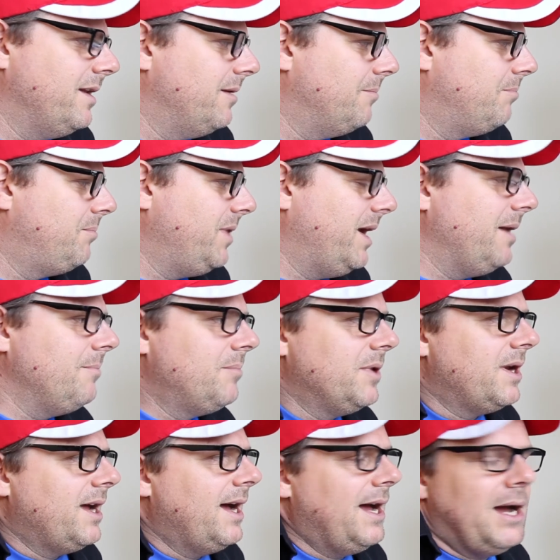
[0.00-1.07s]
in a bet,
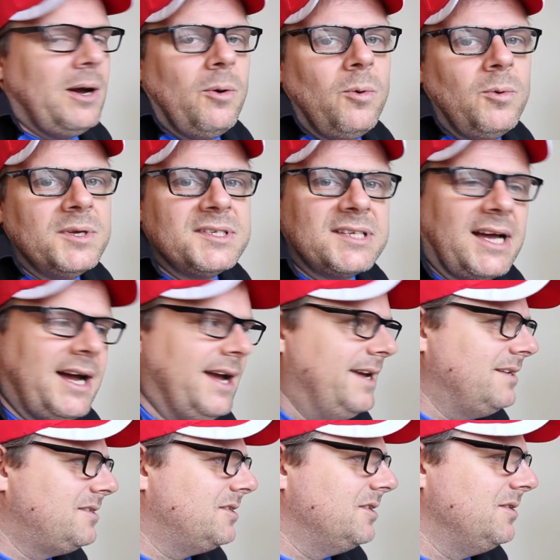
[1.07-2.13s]
but how was
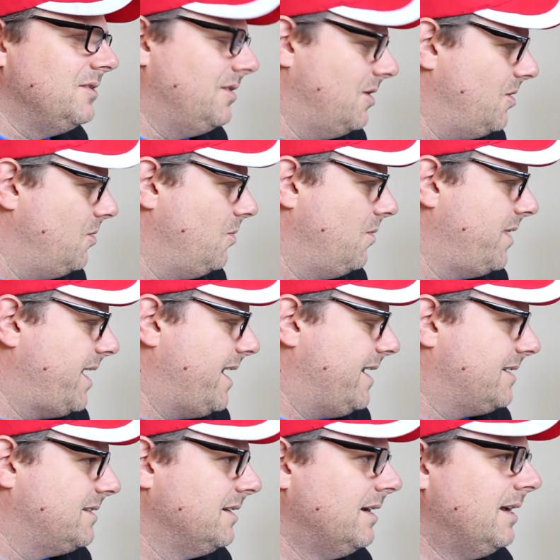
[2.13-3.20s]
I to know
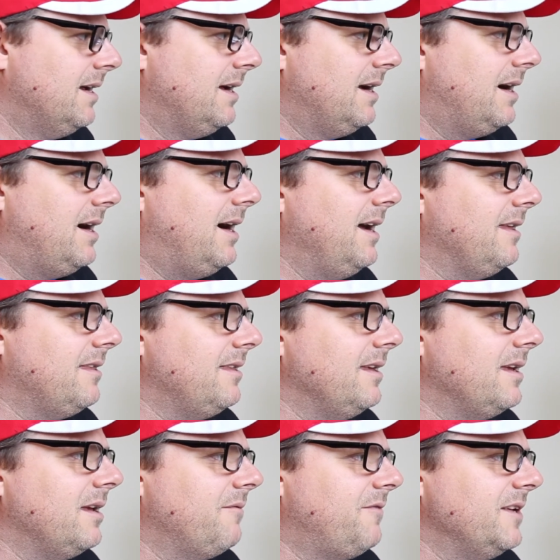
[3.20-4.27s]
that? I
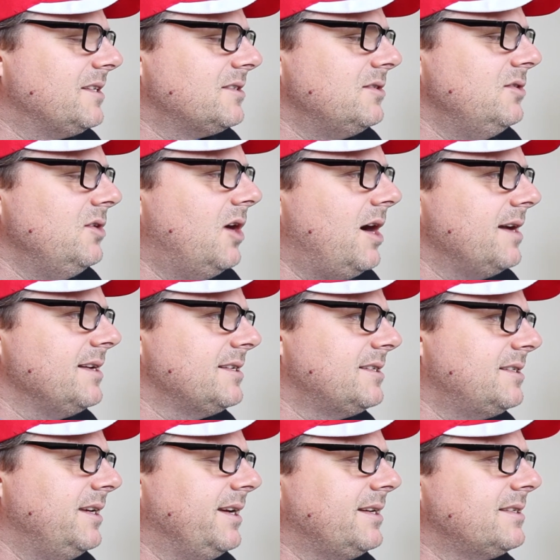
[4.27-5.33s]
think if it's not a
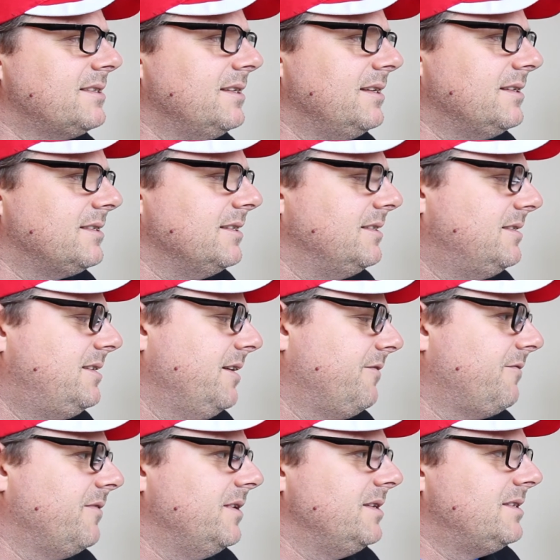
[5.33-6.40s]
6 and it's a
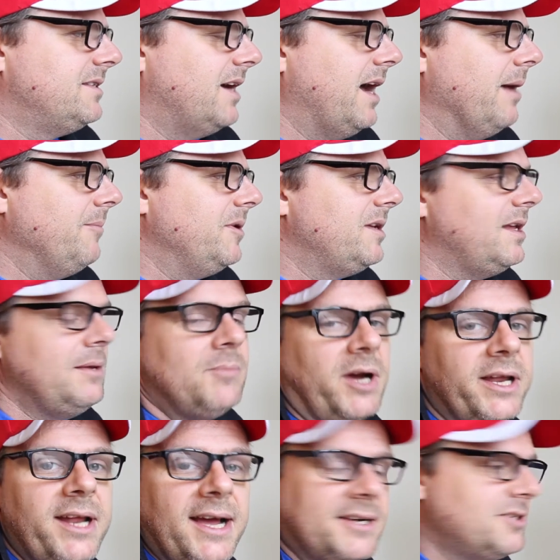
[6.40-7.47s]
different diamond, he
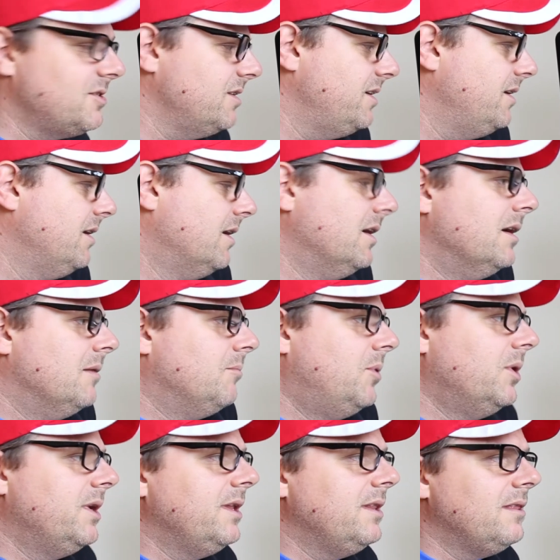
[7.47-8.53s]
might actually
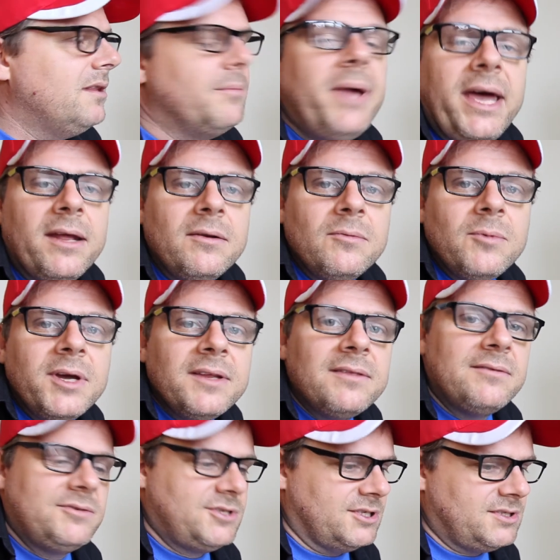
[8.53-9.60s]
put in the bet with
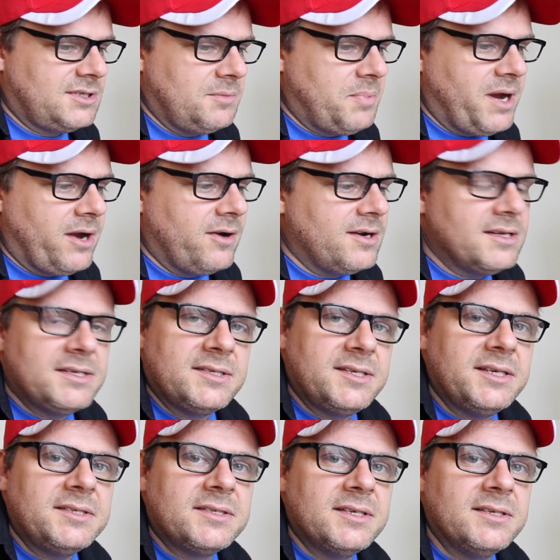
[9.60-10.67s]
just a pair of
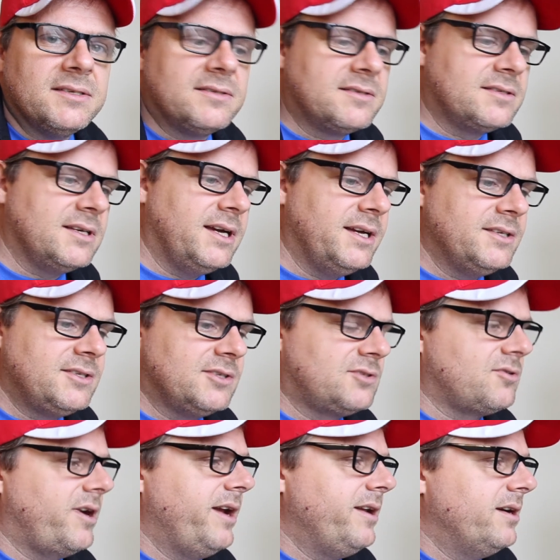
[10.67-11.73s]
6s, just
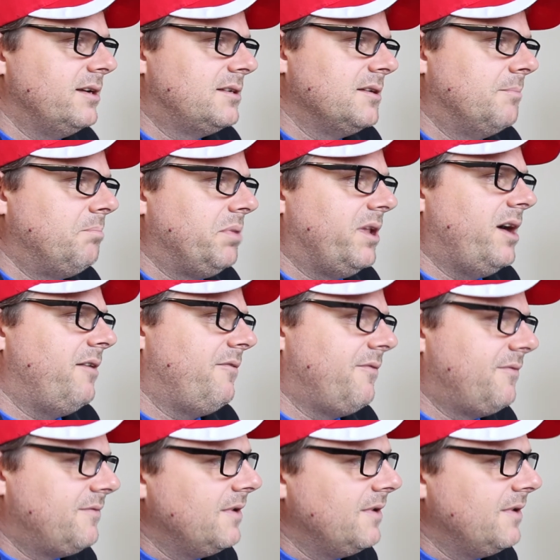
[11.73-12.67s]
trying to bluff